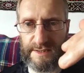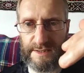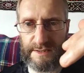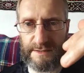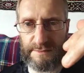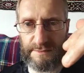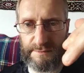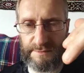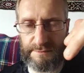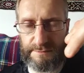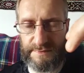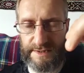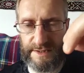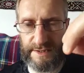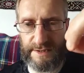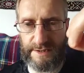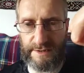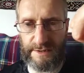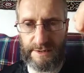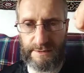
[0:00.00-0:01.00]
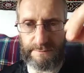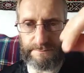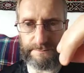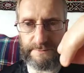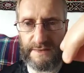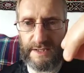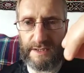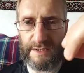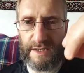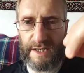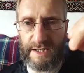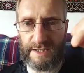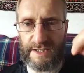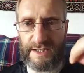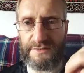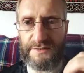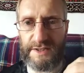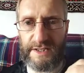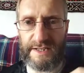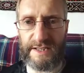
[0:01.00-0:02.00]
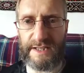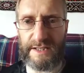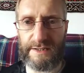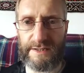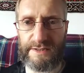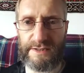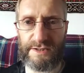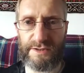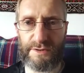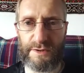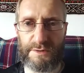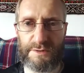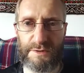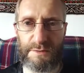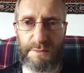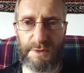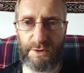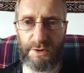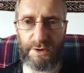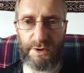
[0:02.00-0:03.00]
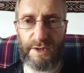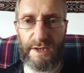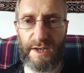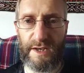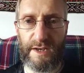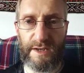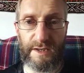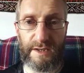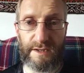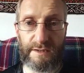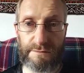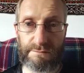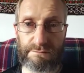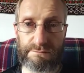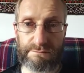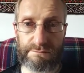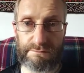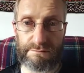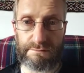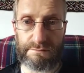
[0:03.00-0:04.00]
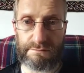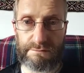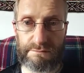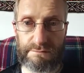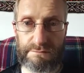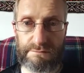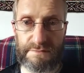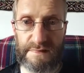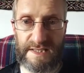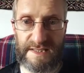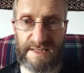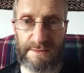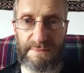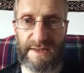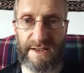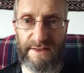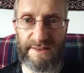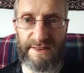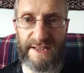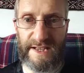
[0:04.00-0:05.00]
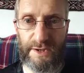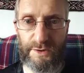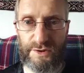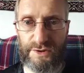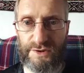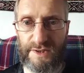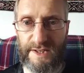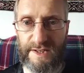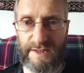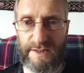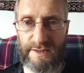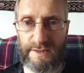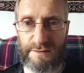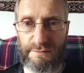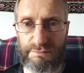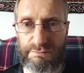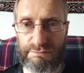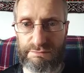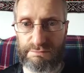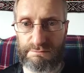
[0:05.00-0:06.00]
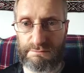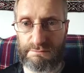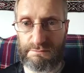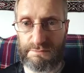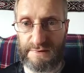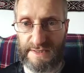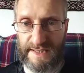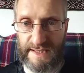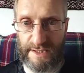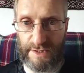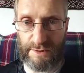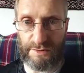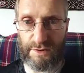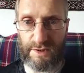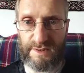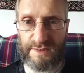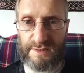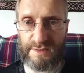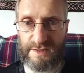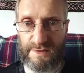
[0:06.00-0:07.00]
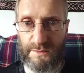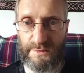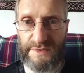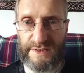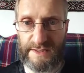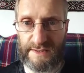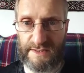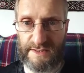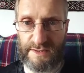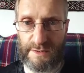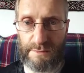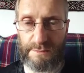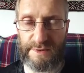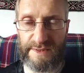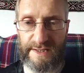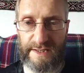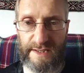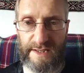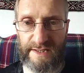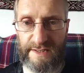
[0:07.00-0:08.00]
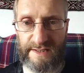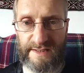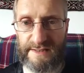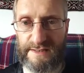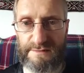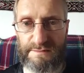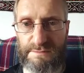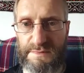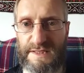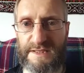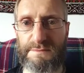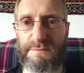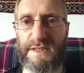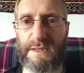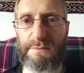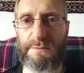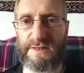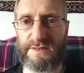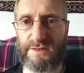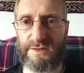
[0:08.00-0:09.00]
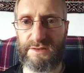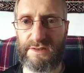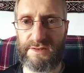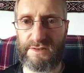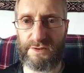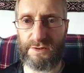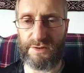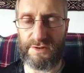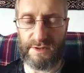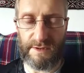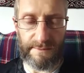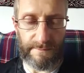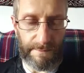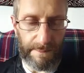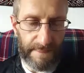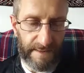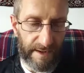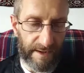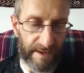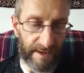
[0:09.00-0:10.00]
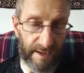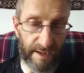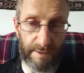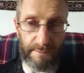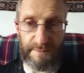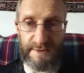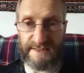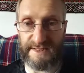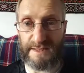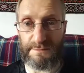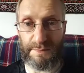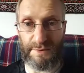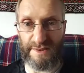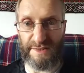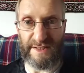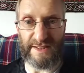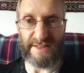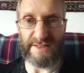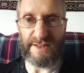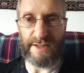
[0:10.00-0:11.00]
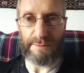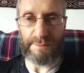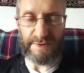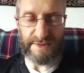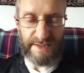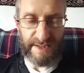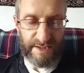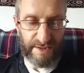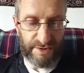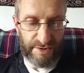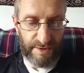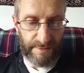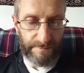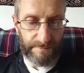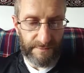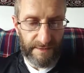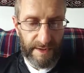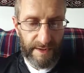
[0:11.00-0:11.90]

I'll leave the link in the description below. It's the man there who's trying to get across something to somebody, and he's being misunderstood, as I put in the interpretation.